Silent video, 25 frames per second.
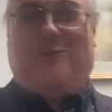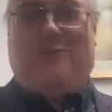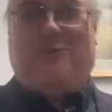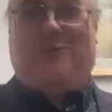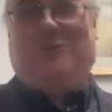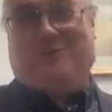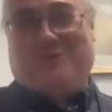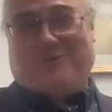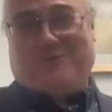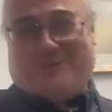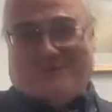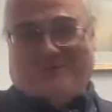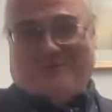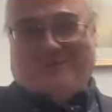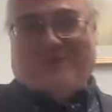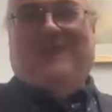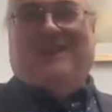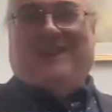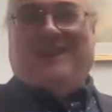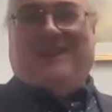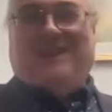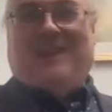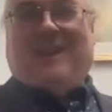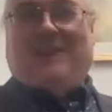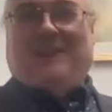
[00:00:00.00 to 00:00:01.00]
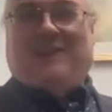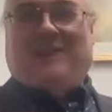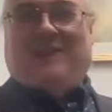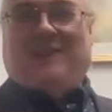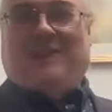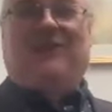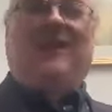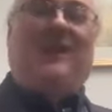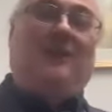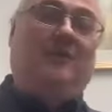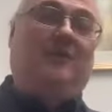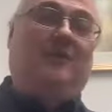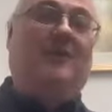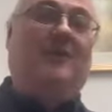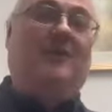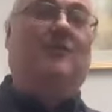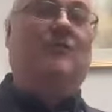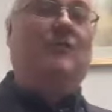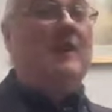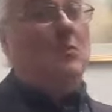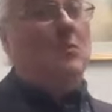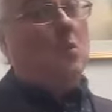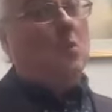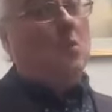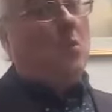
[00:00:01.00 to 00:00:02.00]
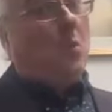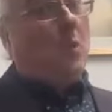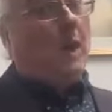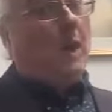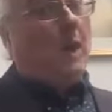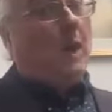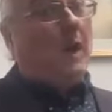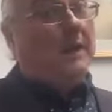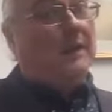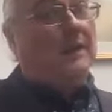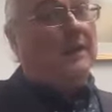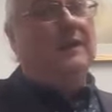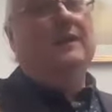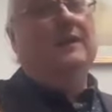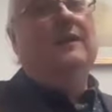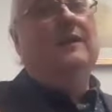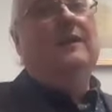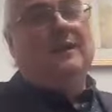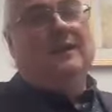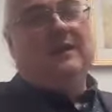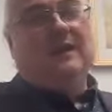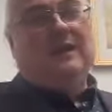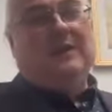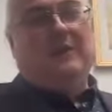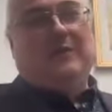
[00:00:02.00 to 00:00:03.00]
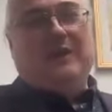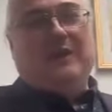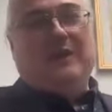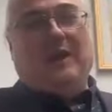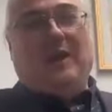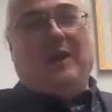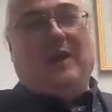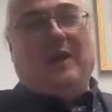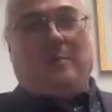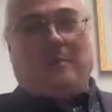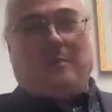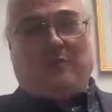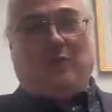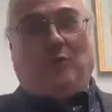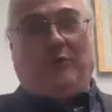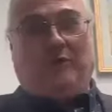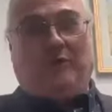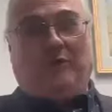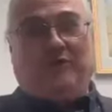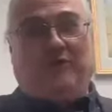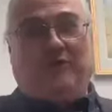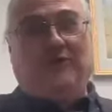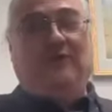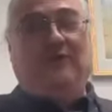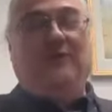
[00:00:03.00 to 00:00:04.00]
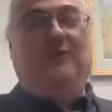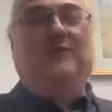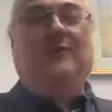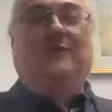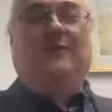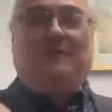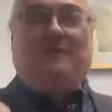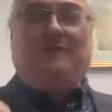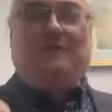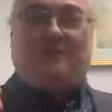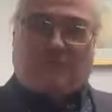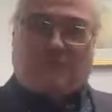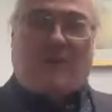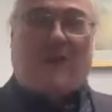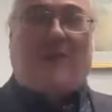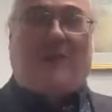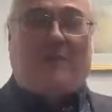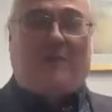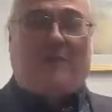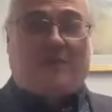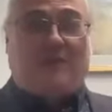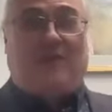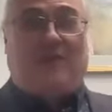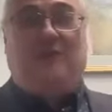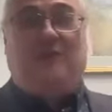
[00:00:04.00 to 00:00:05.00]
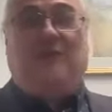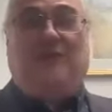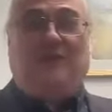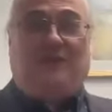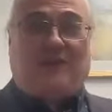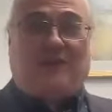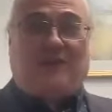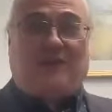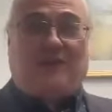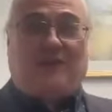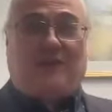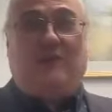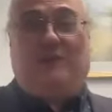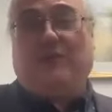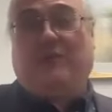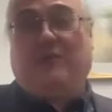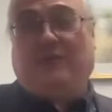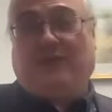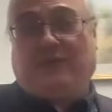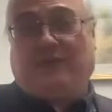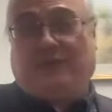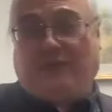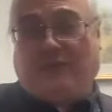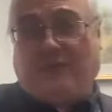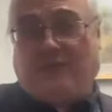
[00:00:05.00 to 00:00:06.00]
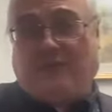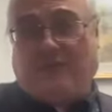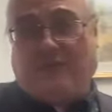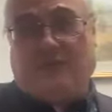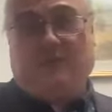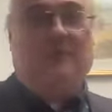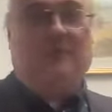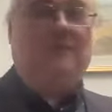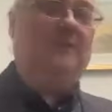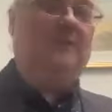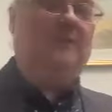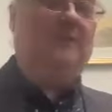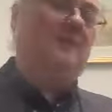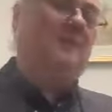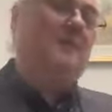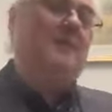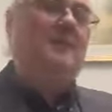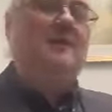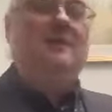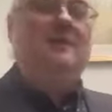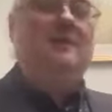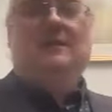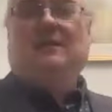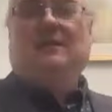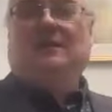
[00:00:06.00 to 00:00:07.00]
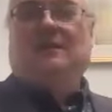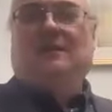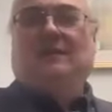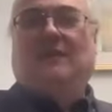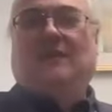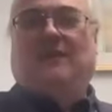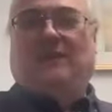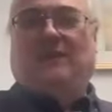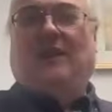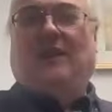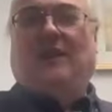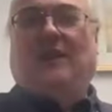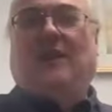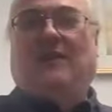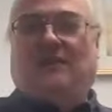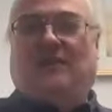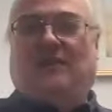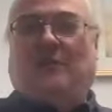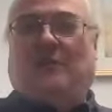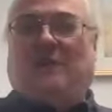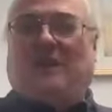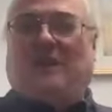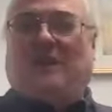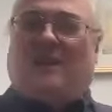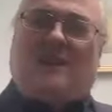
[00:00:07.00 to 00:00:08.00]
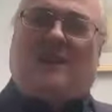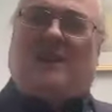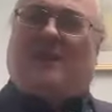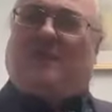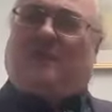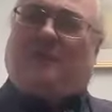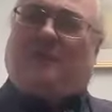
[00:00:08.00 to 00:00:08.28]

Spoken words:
chord, it has scale degree 1 in the upper voices rather than scale degree 7. So it kind of